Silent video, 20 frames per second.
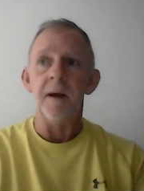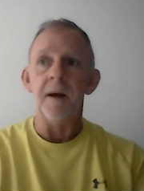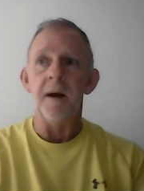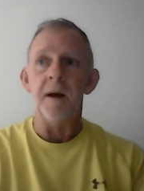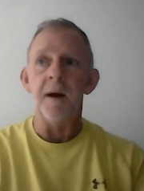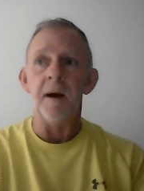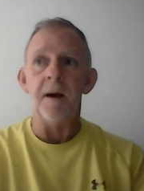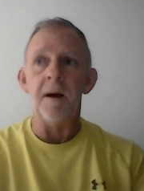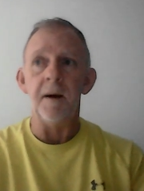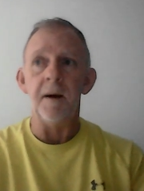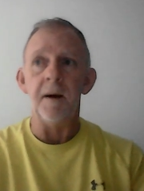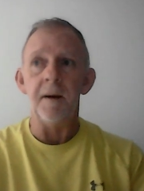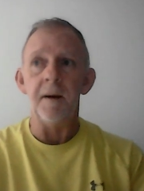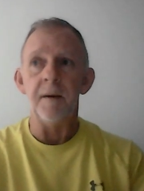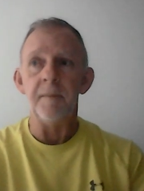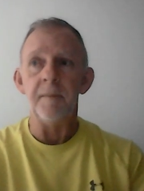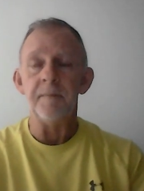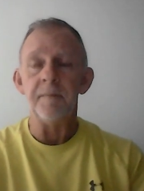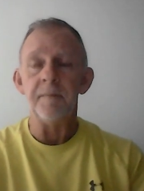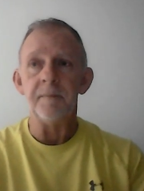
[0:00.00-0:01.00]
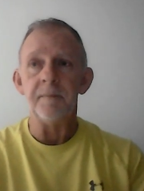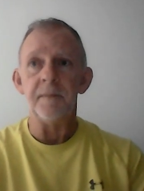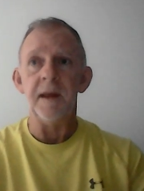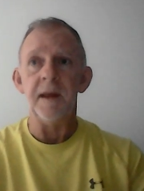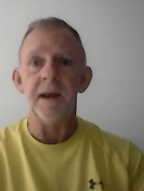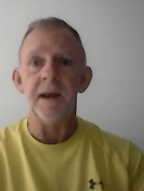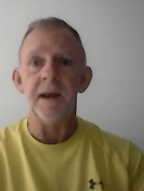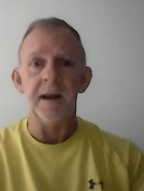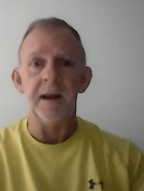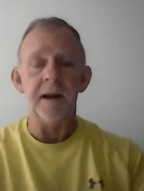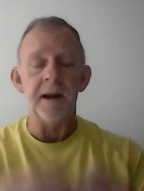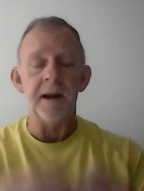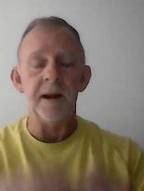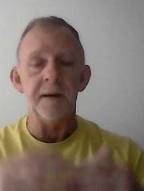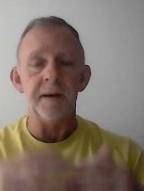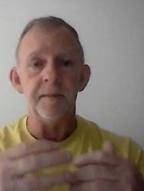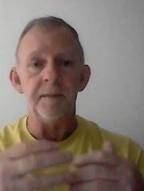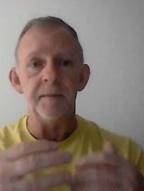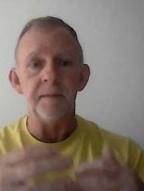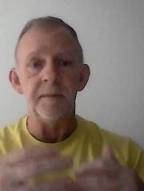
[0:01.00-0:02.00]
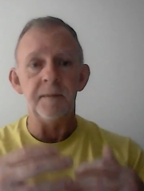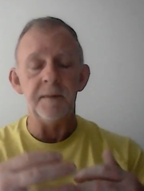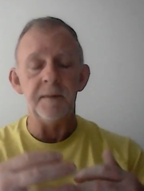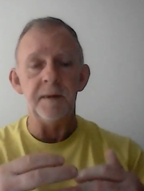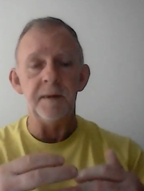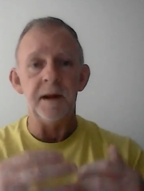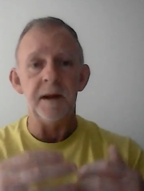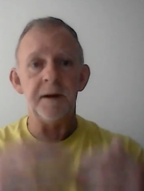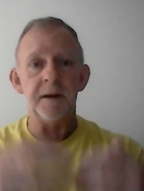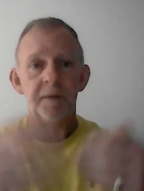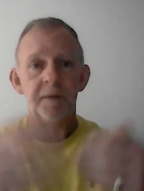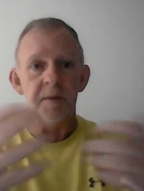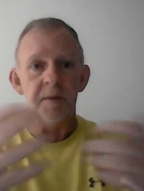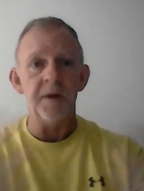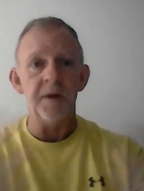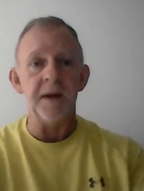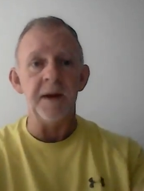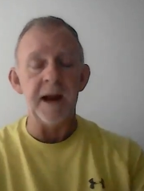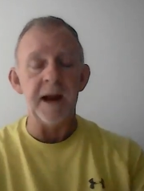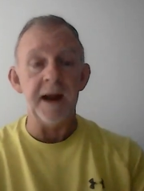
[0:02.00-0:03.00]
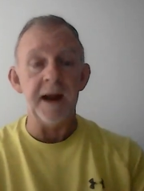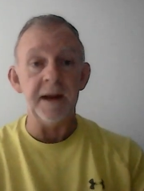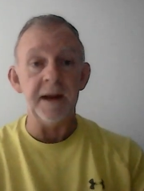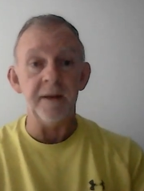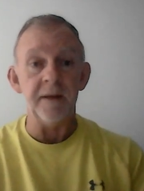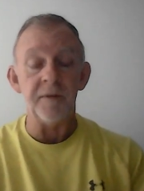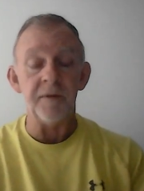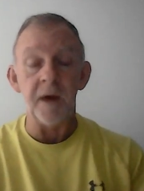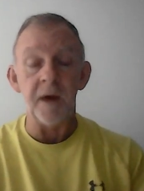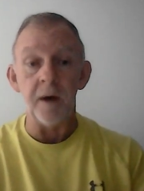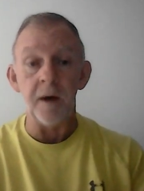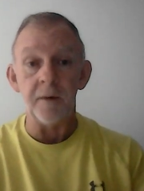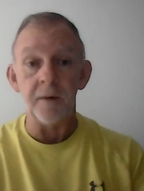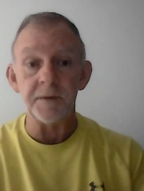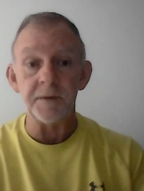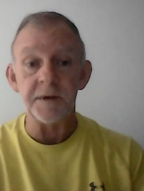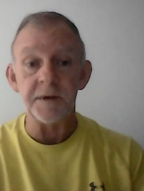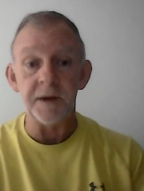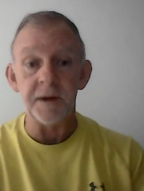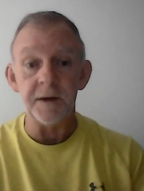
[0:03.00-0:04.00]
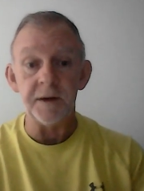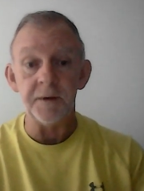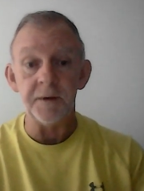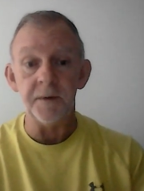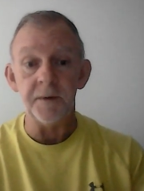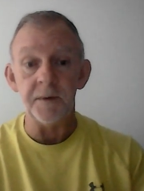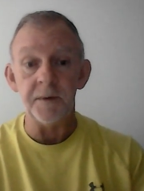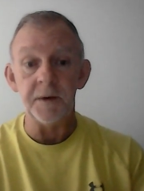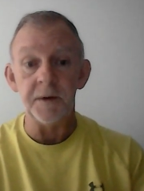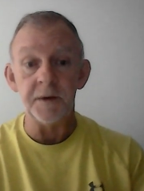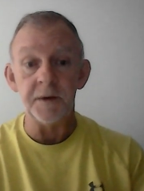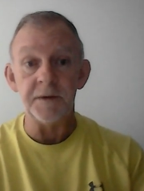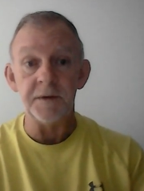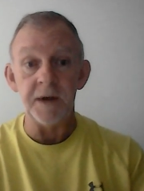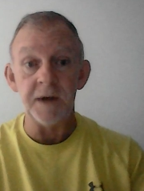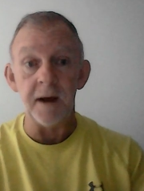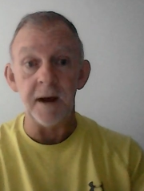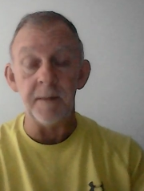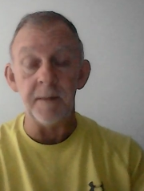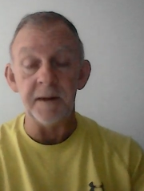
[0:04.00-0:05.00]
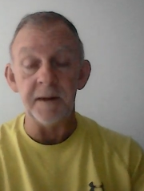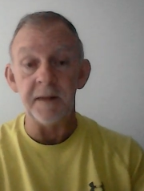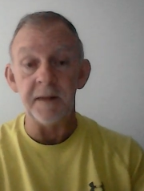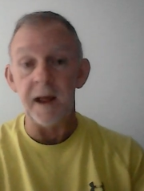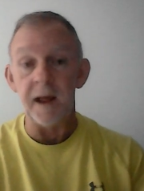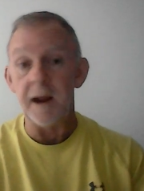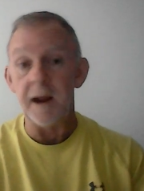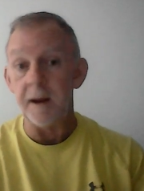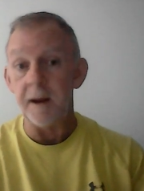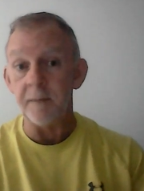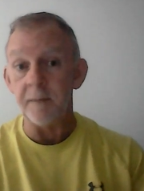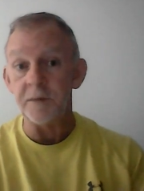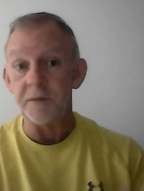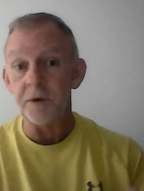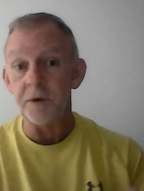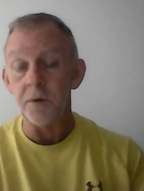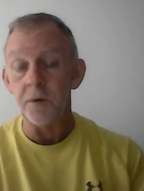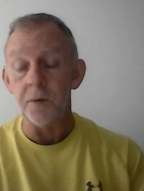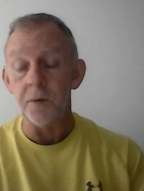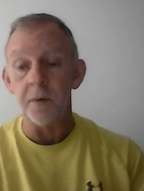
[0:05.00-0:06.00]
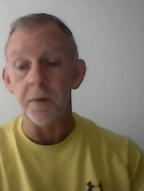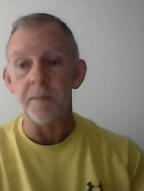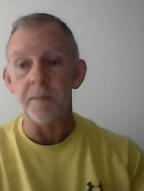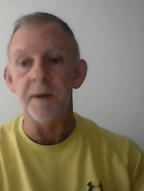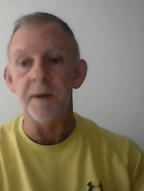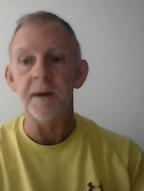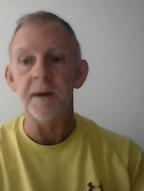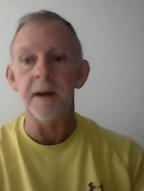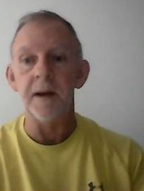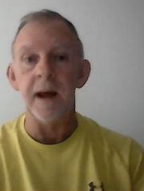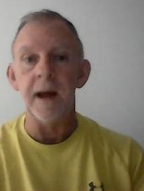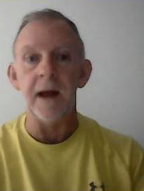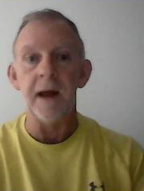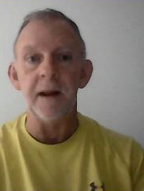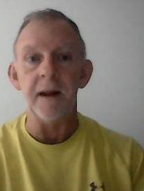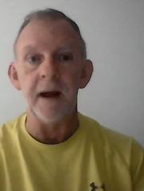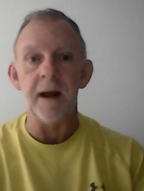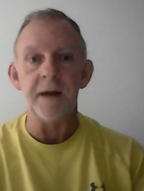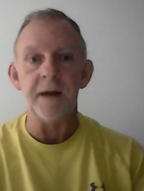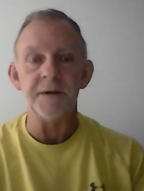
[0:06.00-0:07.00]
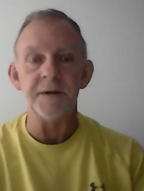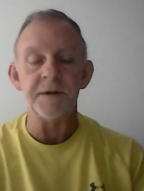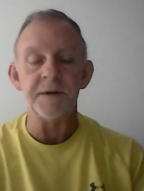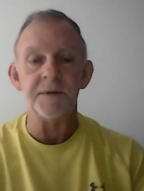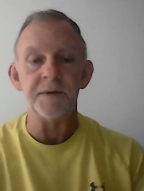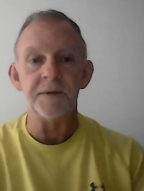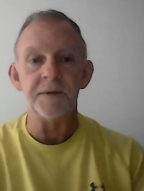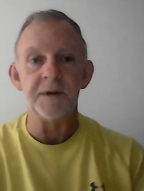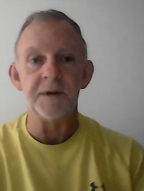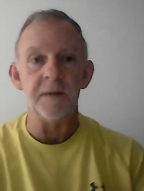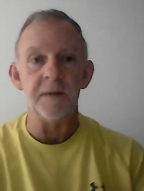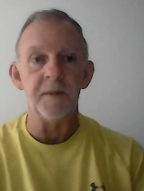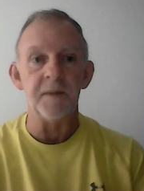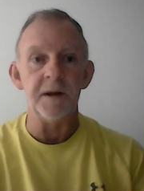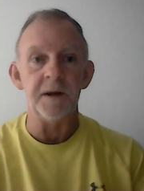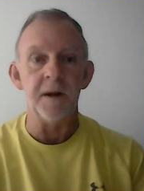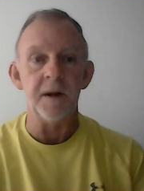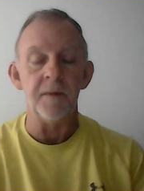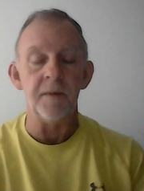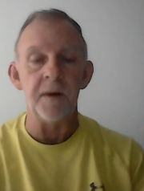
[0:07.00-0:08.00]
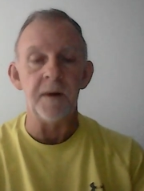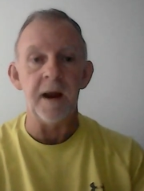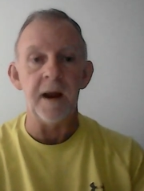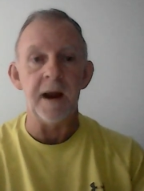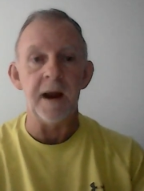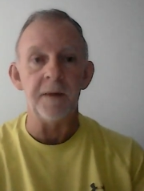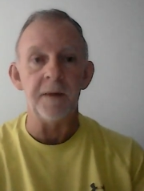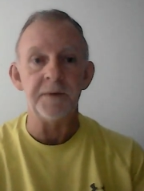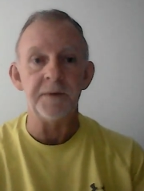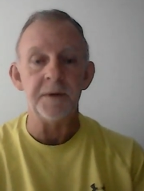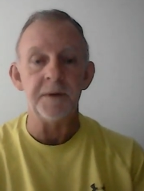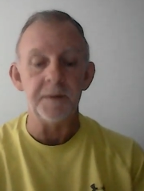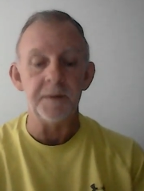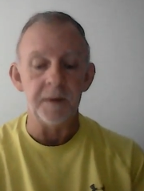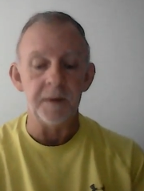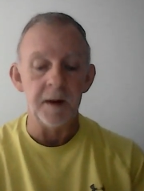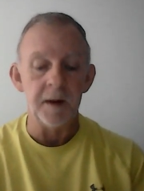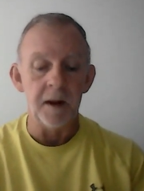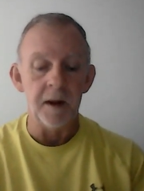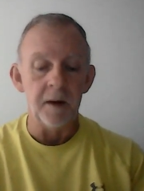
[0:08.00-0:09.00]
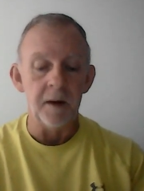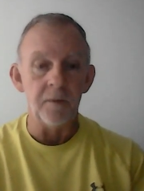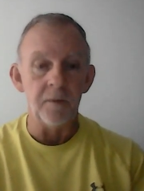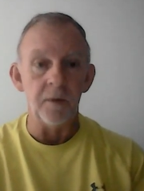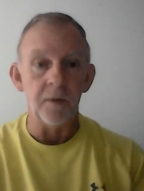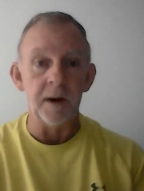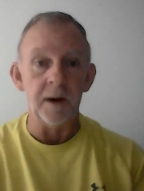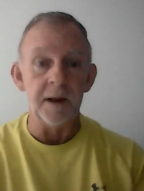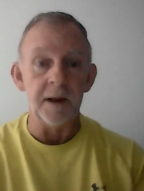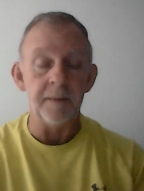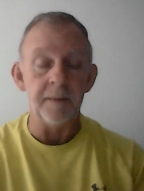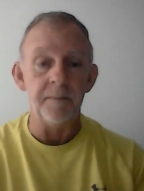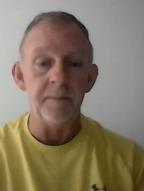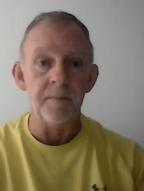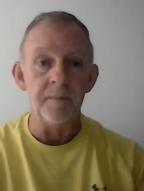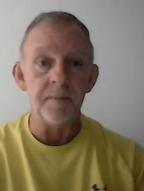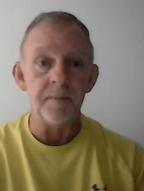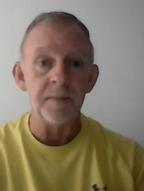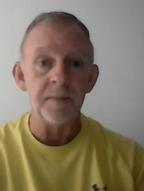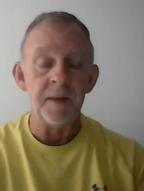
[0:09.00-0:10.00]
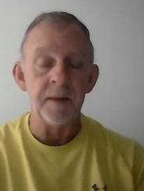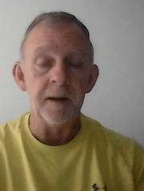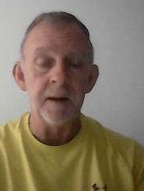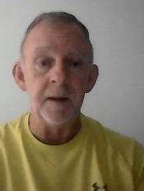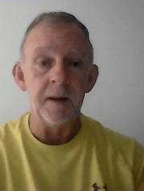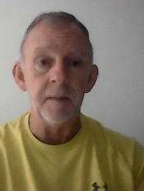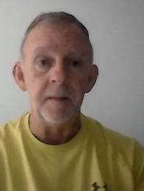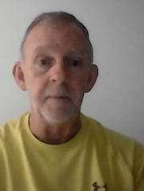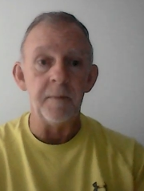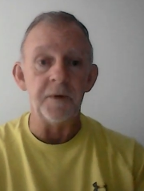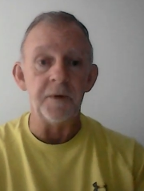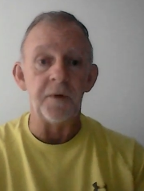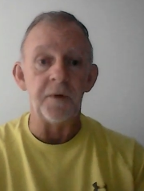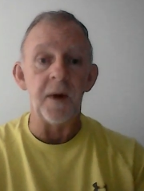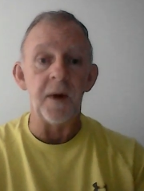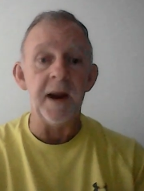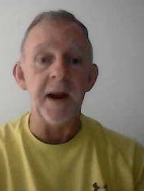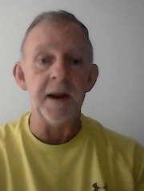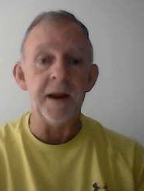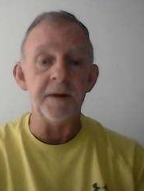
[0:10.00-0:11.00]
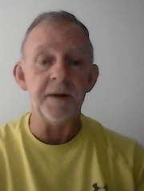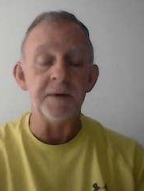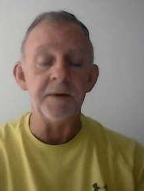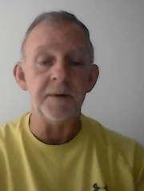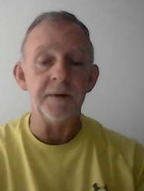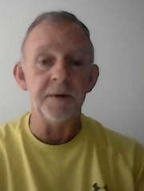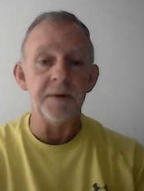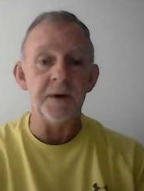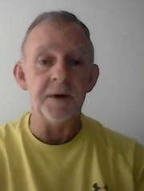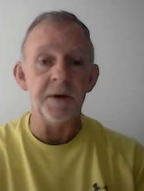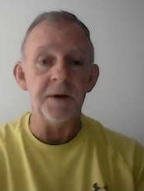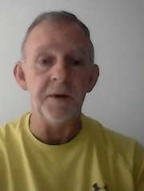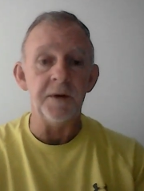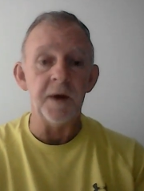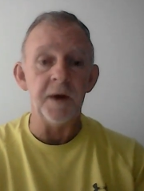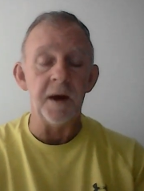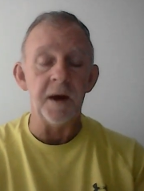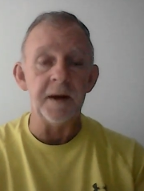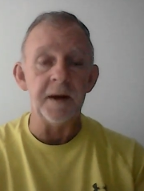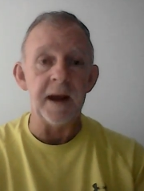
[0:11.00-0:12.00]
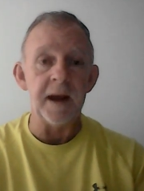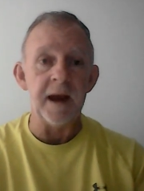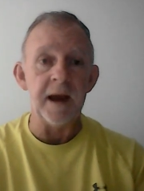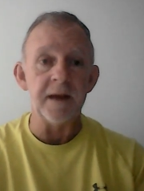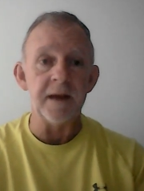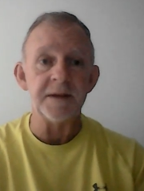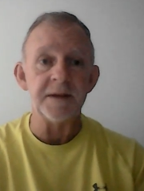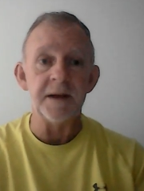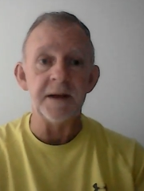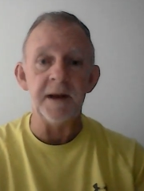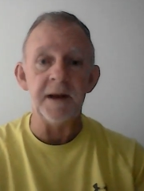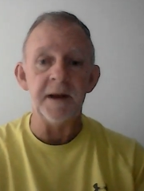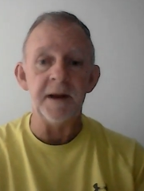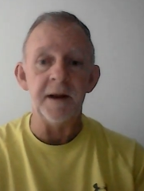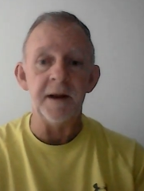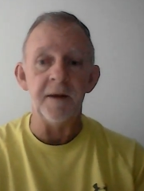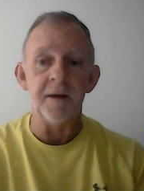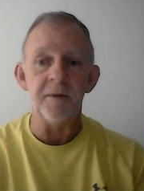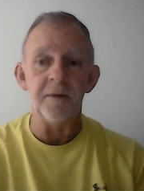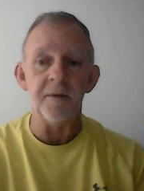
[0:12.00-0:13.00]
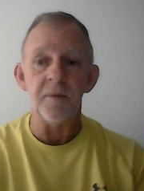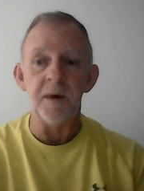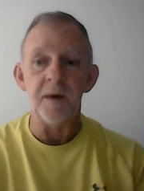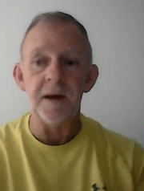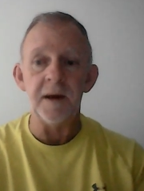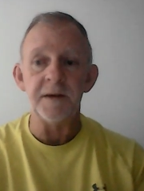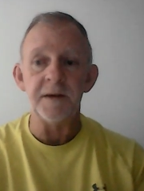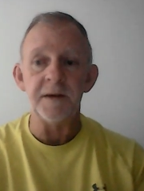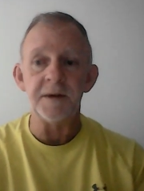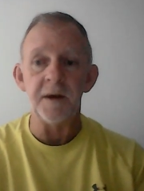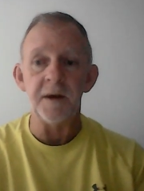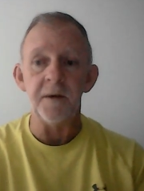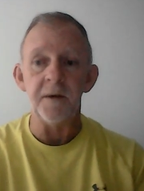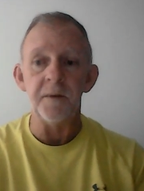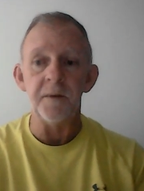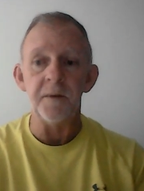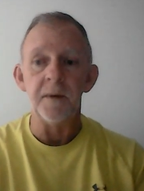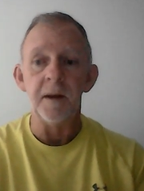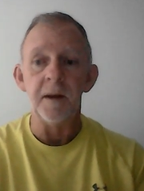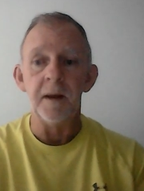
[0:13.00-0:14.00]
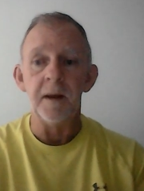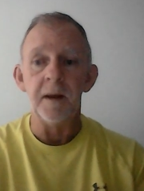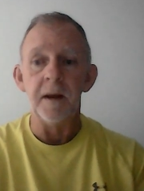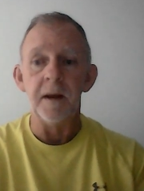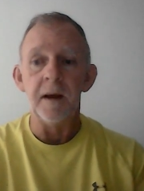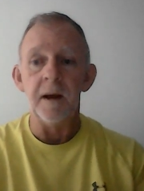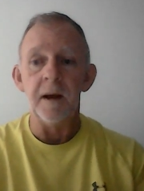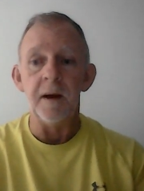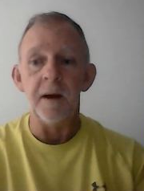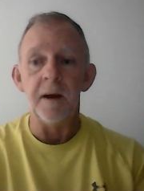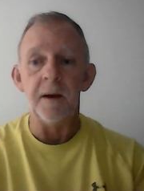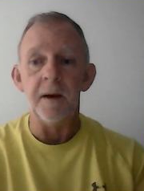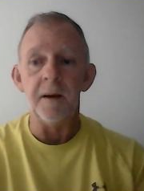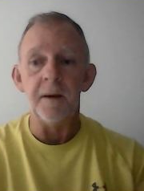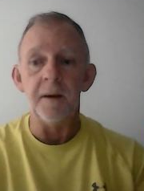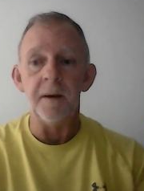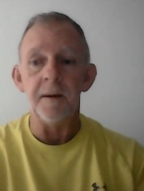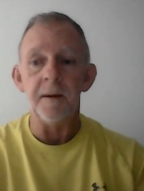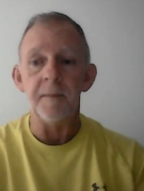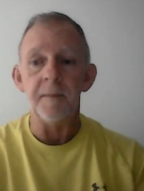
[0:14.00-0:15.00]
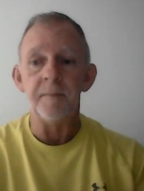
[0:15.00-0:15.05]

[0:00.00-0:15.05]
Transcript: uh, and and communicating thoughts They can do a good job at that, I'm sure. But I, I just simply don't know how to really portray it to you young guys in any other way. So uh,